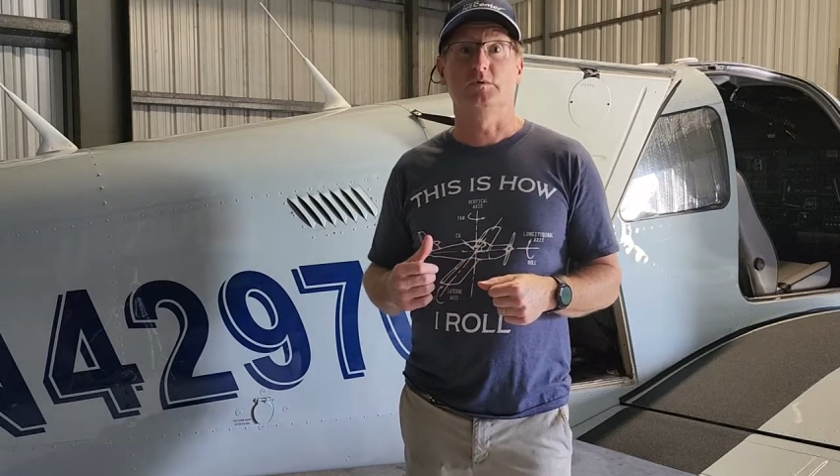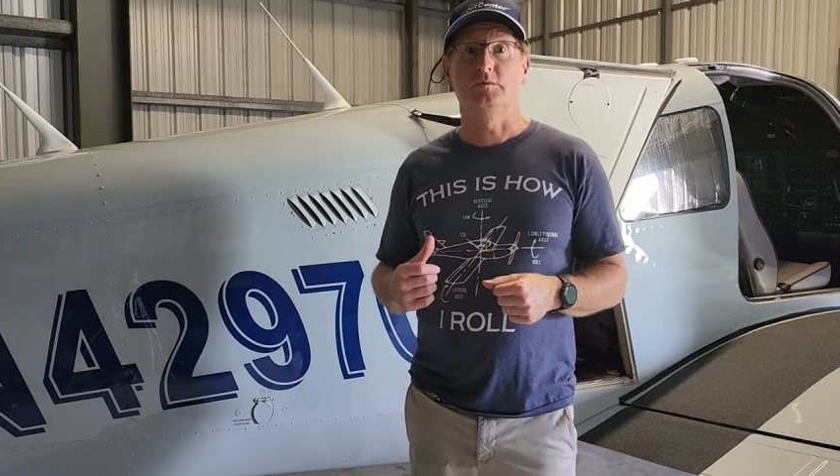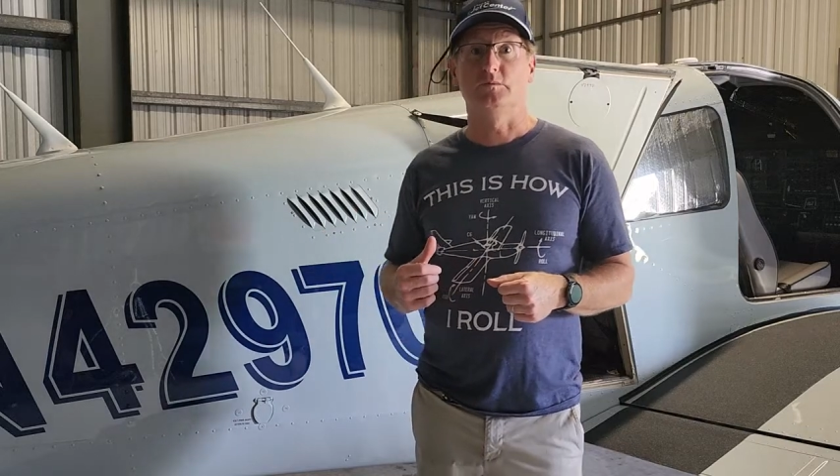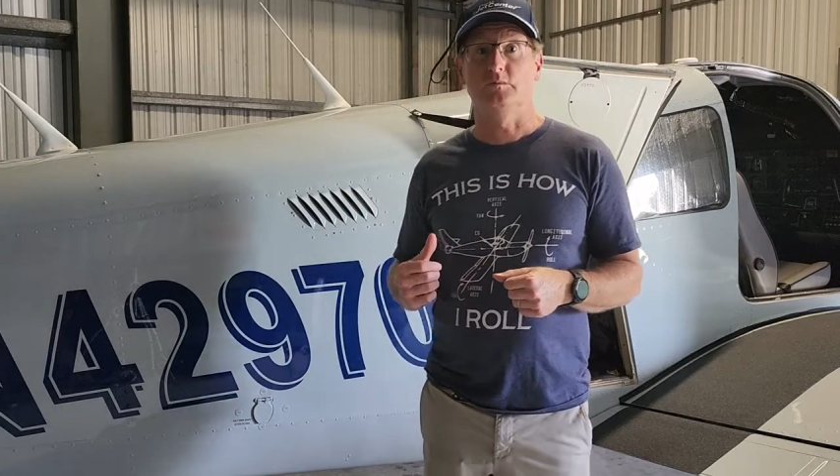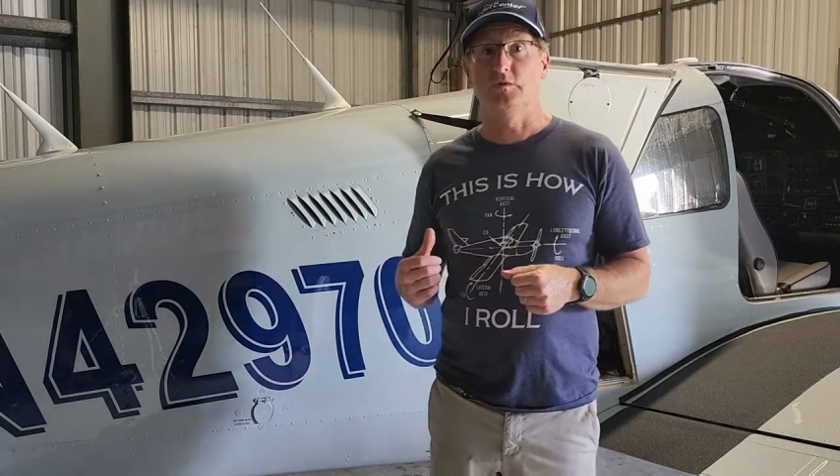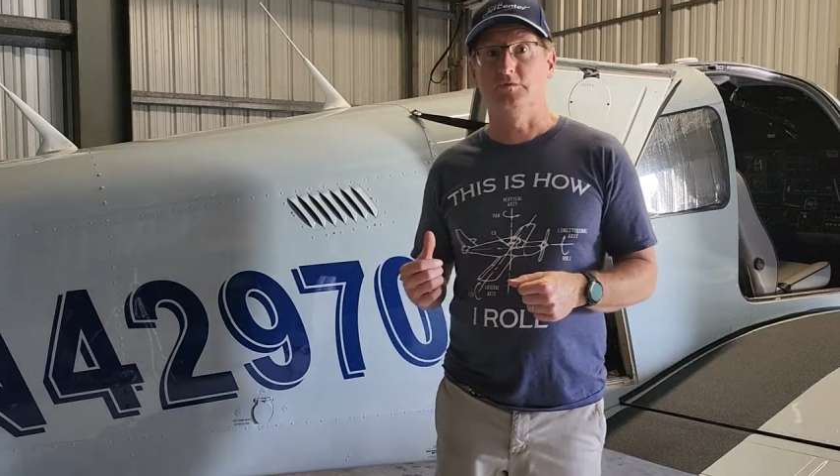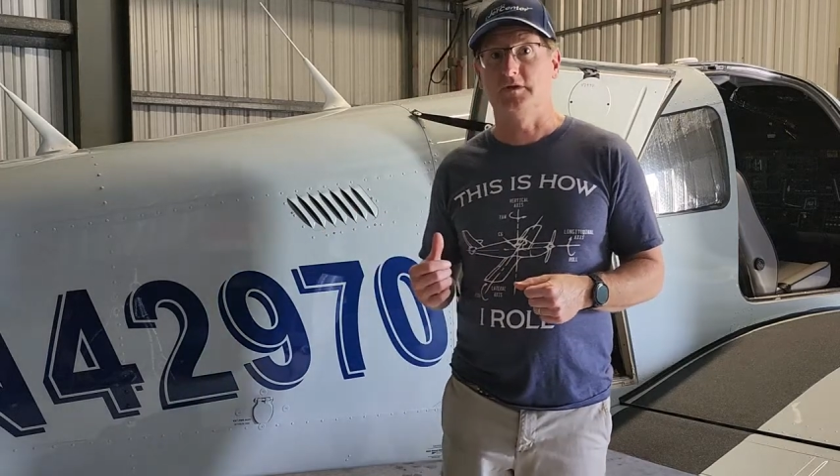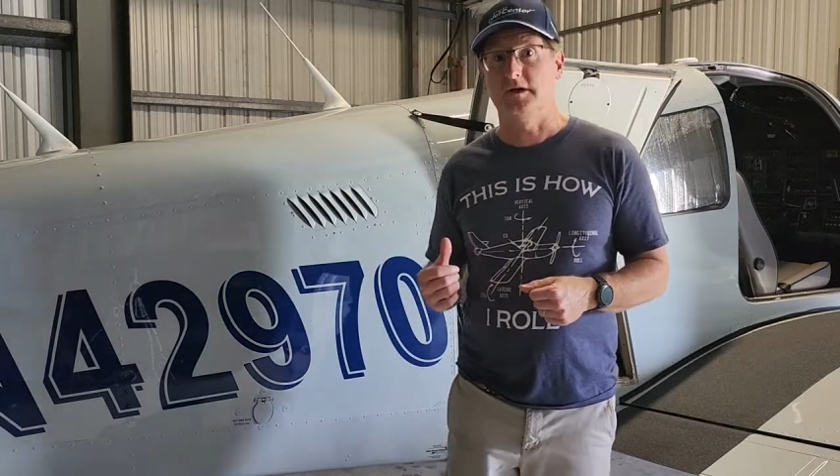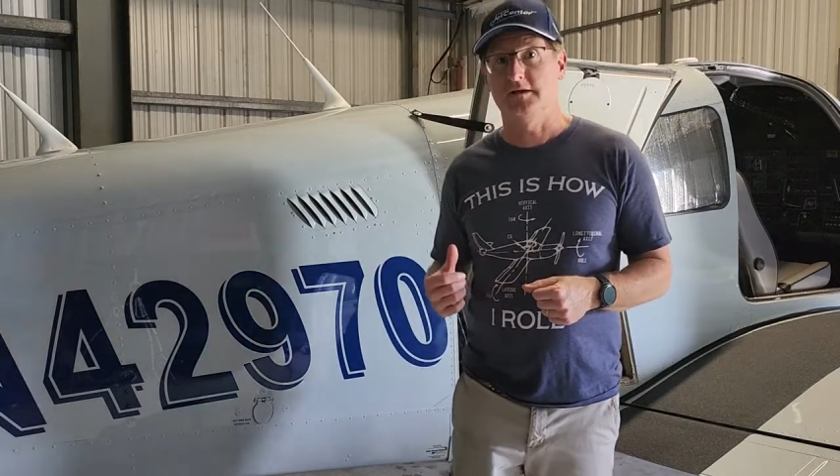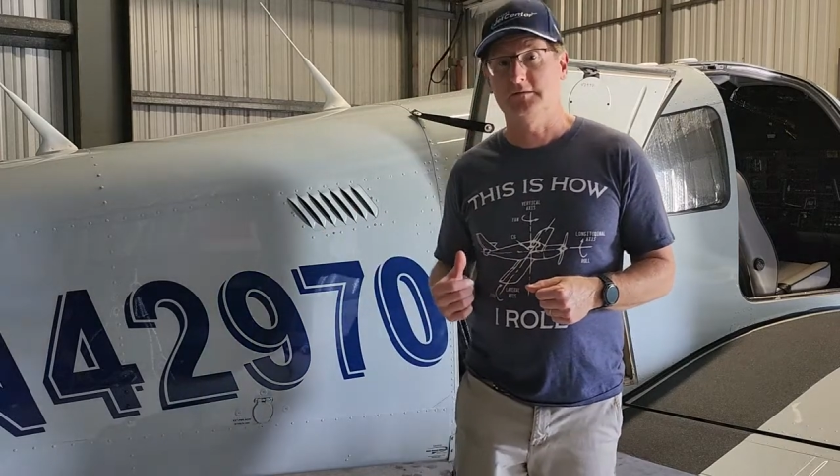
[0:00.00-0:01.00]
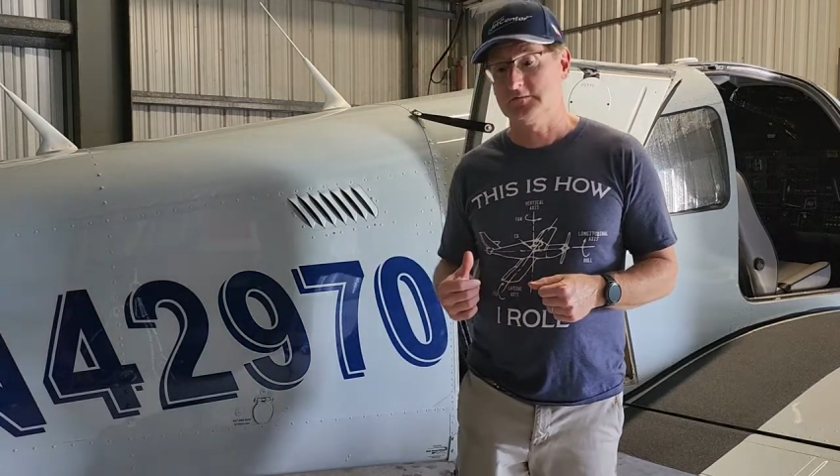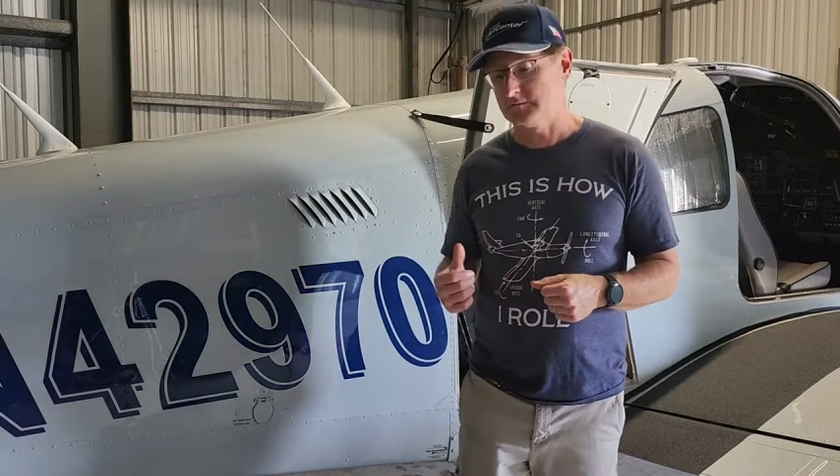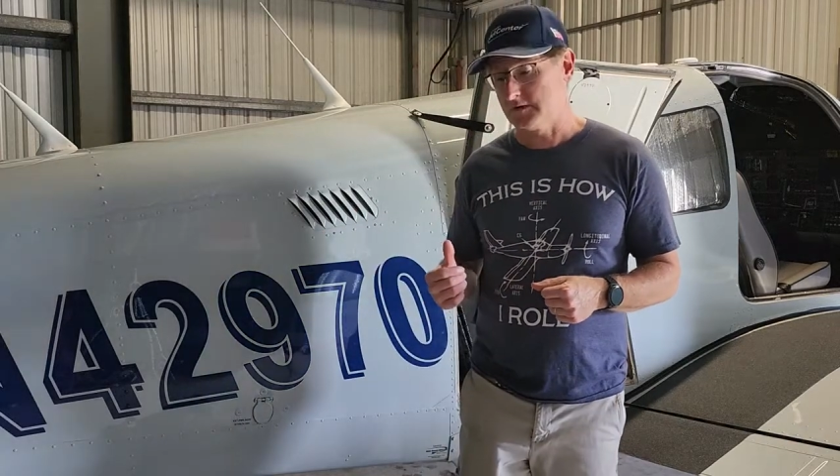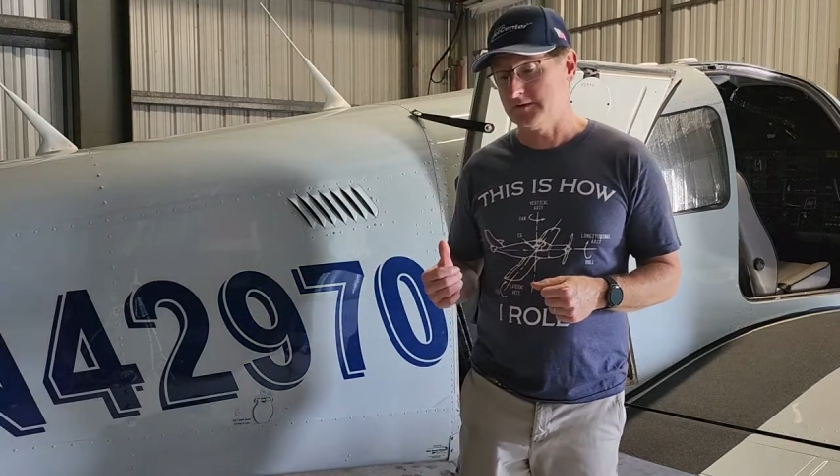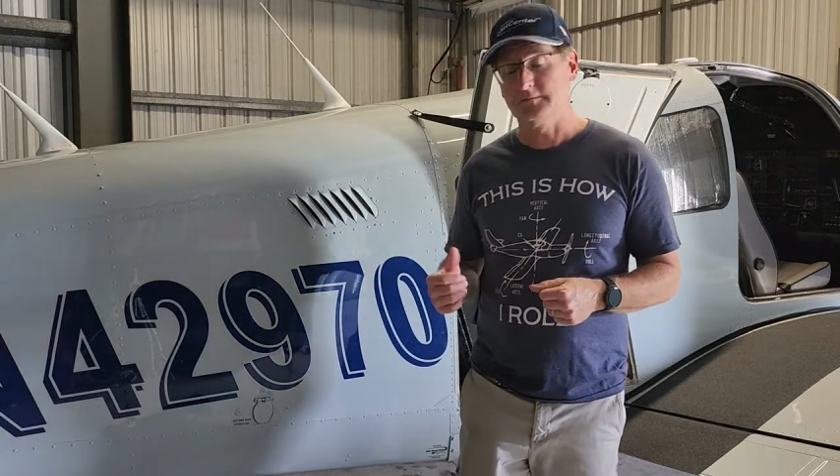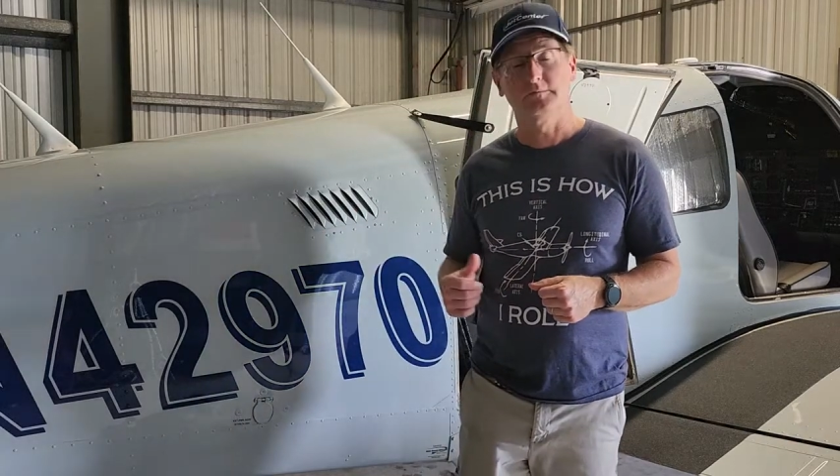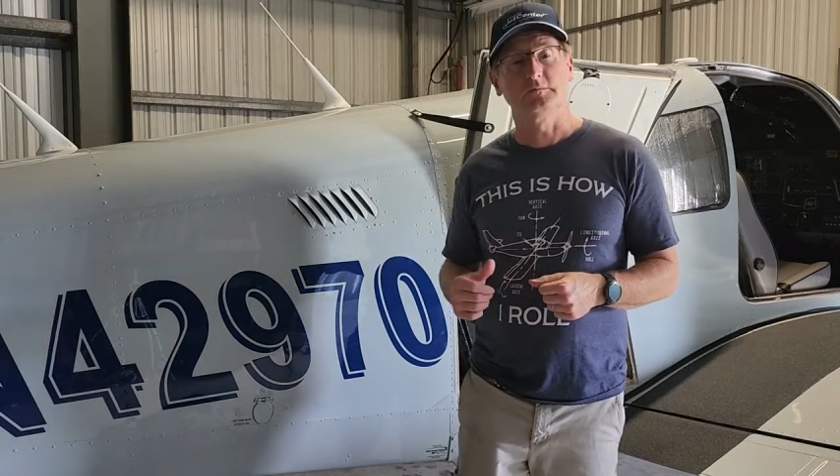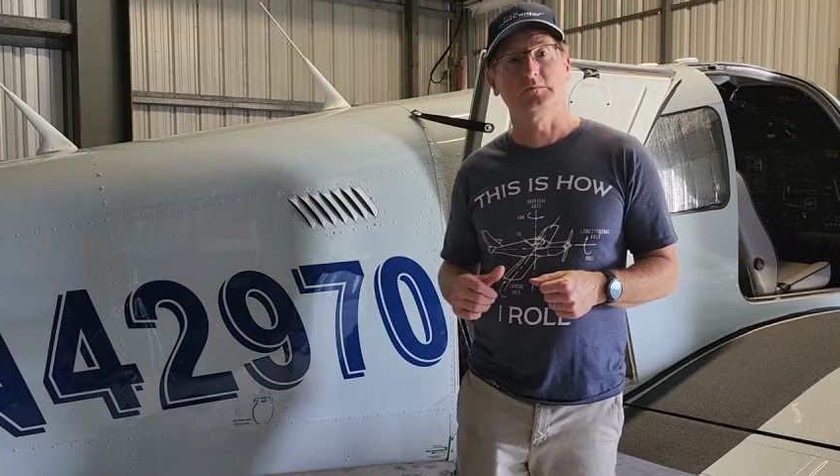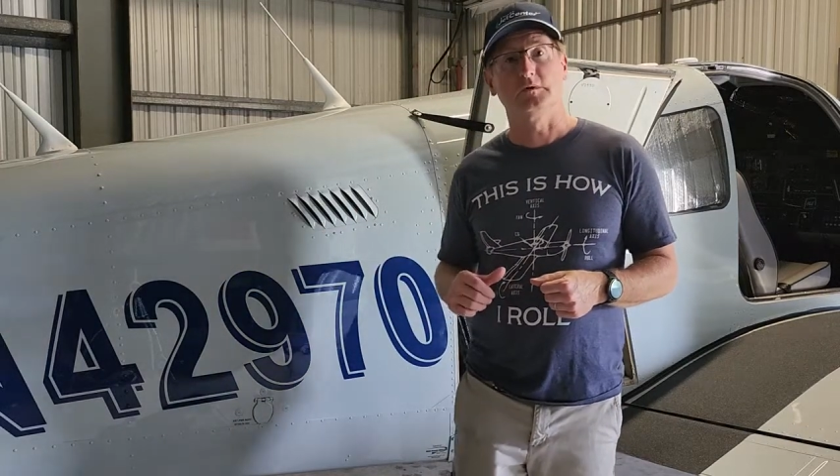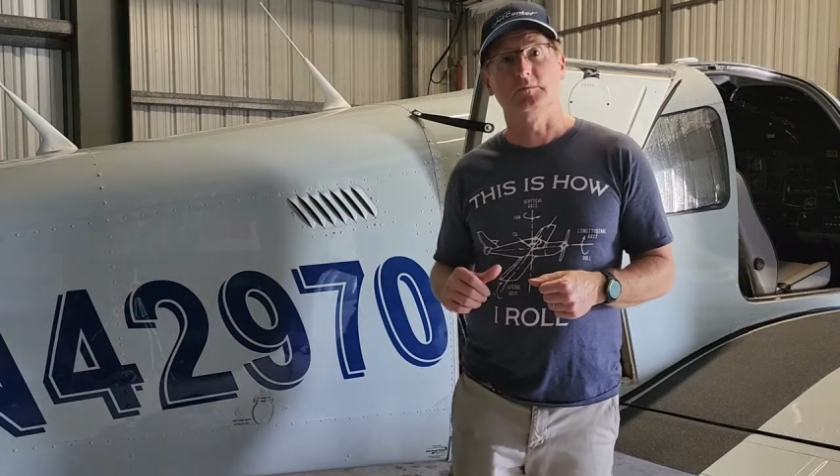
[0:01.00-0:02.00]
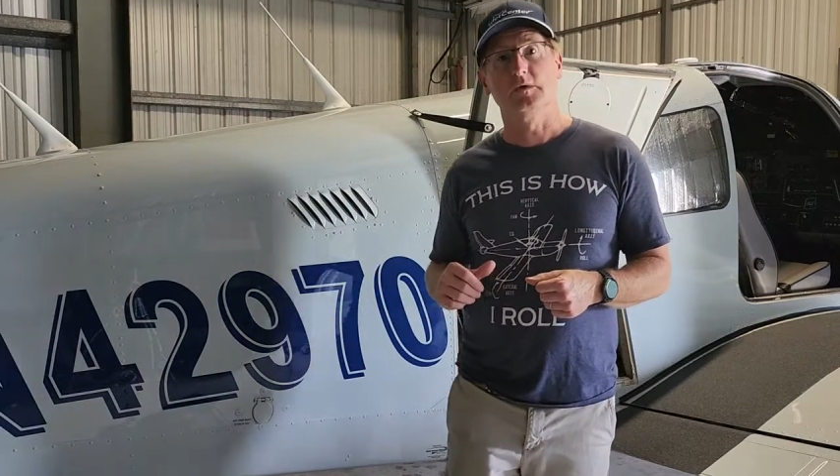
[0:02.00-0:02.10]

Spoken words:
when they fly. Right? So,